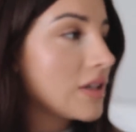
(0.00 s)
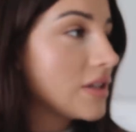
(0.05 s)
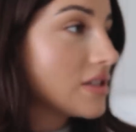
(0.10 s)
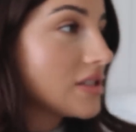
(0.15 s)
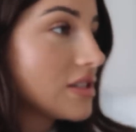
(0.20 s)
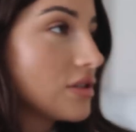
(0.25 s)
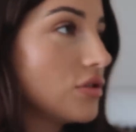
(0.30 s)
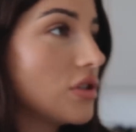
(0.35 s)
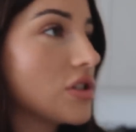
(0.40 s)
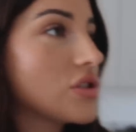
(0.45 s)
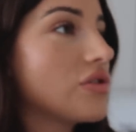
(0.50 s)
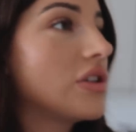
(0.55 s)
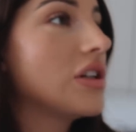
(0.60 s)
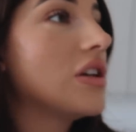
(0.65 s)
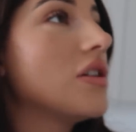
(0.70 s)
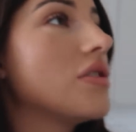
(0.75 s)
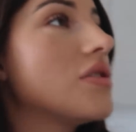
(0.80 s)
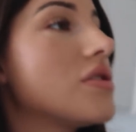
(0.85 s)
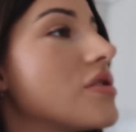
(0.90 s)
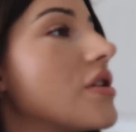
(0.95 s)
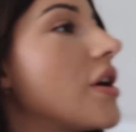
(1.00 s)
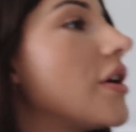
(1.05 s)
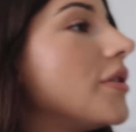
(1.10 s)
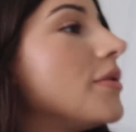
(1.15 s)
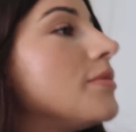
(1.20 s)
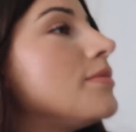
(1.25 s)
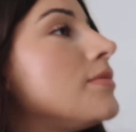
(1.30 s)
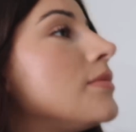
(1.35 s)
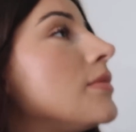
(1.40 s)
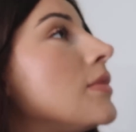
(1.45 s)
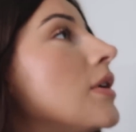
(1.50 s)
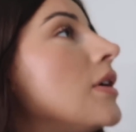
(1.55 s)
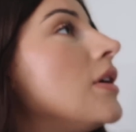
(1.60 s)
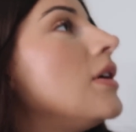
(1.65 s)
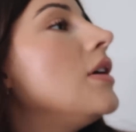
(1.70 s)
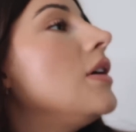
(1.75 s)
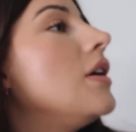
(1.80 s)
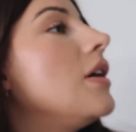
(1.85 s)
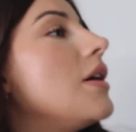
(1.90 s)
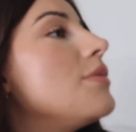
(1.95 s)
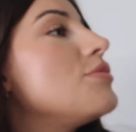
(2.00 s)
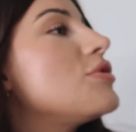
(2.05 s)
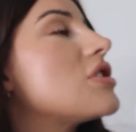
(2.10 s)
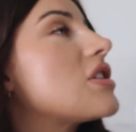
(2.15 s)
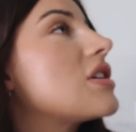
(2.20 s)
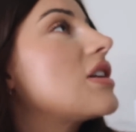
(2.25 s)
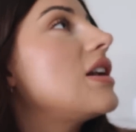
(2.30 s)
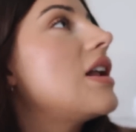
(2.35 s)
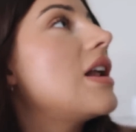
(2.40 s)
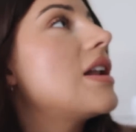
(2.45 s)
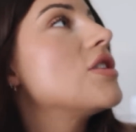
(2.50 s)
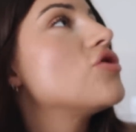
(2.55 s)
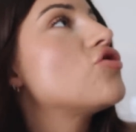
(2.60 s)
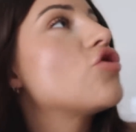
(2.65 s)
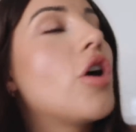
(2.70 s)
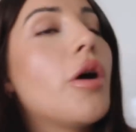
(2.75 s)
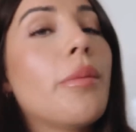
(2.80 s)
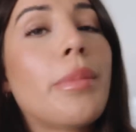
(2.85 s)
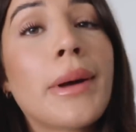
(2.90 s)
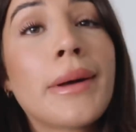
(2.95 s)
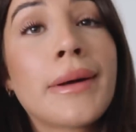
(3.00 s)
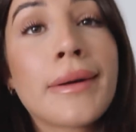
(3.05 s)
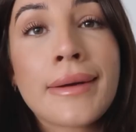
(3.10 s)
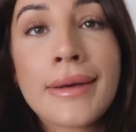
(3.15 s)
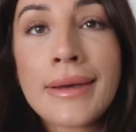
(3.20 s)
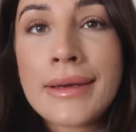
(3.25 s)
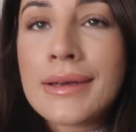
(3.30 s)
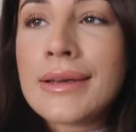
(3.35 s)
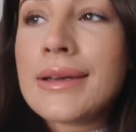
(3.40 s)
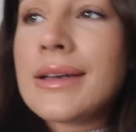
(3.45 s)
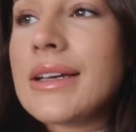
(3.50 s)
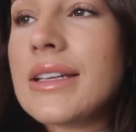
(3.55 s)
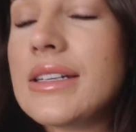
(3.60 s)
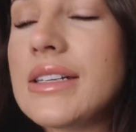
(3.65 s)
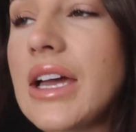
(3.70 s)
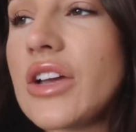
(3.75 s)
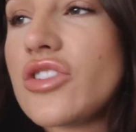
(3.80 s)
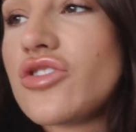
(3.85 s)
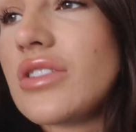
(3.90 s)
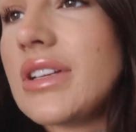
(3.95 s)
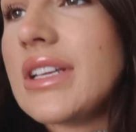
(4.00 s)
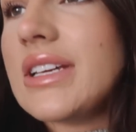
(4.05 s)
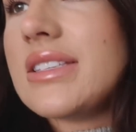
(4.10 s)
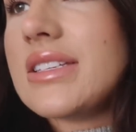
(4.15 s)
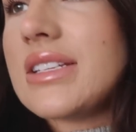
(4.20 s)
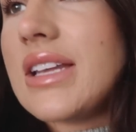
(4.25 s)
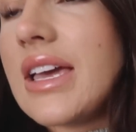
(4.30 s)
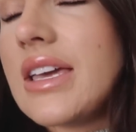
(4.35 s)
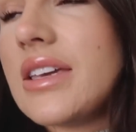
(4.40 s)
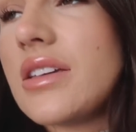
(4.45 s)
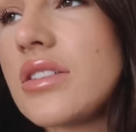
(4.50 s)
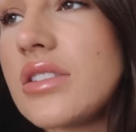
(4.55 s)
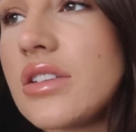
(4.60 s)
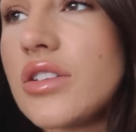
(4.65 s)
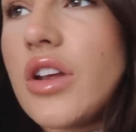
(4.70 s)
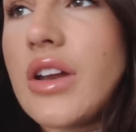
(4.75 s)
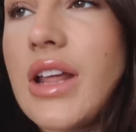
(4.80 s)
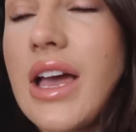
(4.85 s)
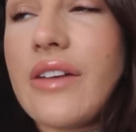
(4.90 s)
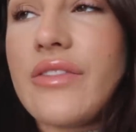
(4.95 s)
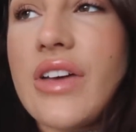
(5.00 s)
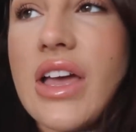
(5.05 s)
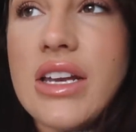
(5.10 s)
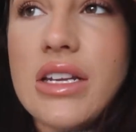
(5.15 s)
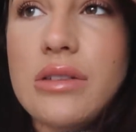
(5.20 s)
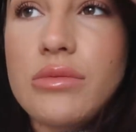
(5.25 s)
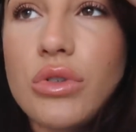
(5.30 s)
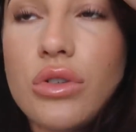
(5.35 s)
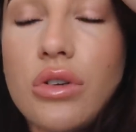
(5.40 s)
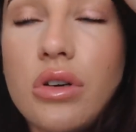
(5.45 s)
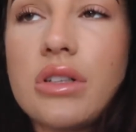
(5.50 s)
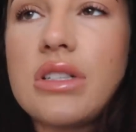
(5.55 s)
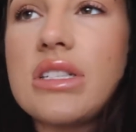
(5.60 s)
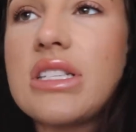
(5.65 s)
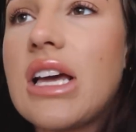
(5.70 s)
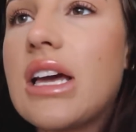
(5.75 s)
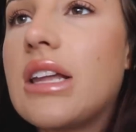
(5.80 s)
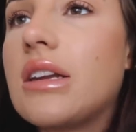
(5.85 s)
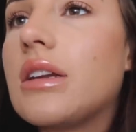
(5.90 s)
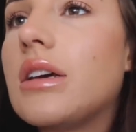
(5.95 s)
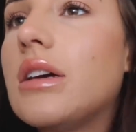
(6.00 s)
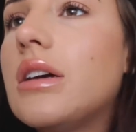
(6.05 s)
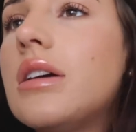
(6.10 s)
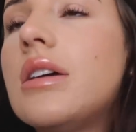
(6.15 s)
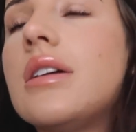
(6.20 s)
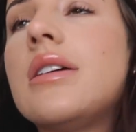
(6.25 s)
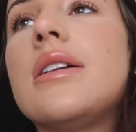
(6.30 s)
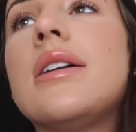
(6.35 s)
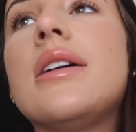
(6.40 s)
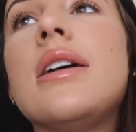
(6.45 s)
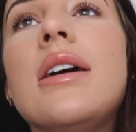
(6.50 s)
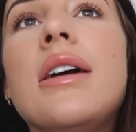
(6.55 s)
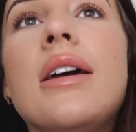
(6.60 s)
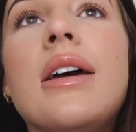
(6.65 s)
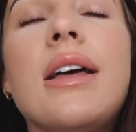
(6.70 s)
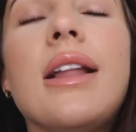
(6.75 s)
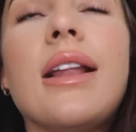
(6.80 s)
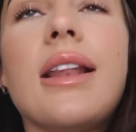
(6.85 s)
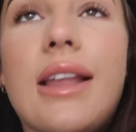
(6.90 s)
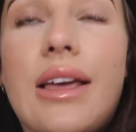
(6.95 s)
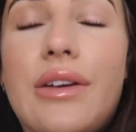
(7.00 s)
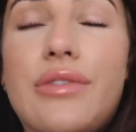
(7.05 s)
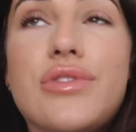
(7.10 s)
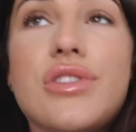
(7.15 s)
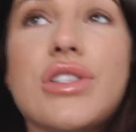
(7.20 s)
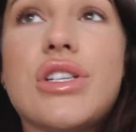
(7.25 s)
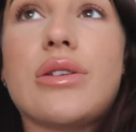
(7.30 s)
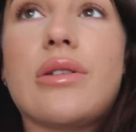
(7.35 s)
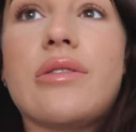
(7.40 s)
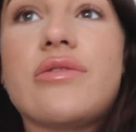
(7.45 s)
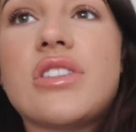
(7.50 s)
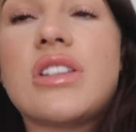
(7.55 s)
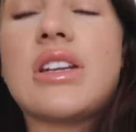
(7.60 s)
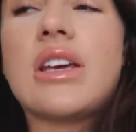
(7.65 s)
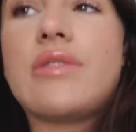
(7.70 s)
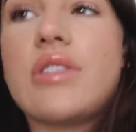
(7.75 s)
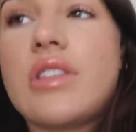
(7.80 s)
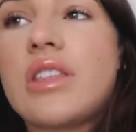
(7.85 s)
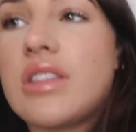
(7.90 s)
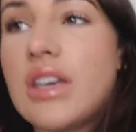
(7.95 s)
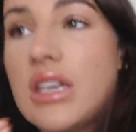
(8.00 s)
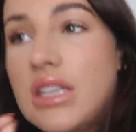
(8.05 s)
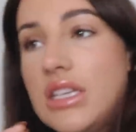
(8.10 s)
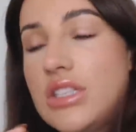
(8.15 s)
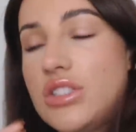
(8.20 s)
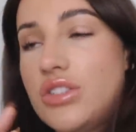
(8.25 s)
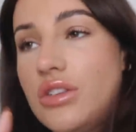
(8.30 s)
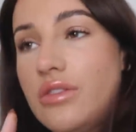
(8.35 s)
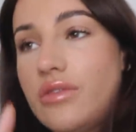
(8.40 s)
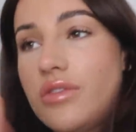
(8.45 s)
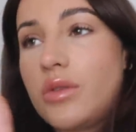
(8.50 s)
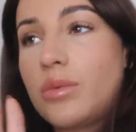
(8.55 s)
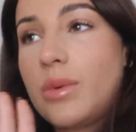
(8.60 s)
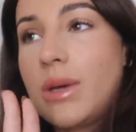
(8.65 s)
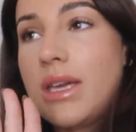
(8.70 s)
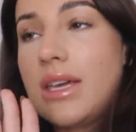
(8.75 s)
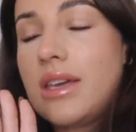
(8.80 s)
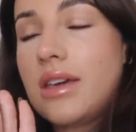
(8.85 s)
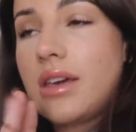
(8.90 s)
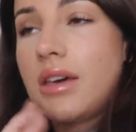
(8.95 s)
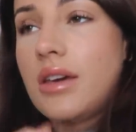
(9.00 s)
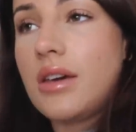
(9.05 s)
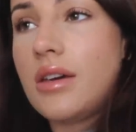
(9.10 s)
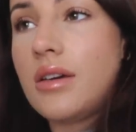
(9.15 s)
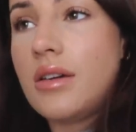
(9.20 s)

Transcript: It still looks really good, so I'm just gonna let it drop naturally today because I don't have any more content left to do. I've done everything that I need to do for the week.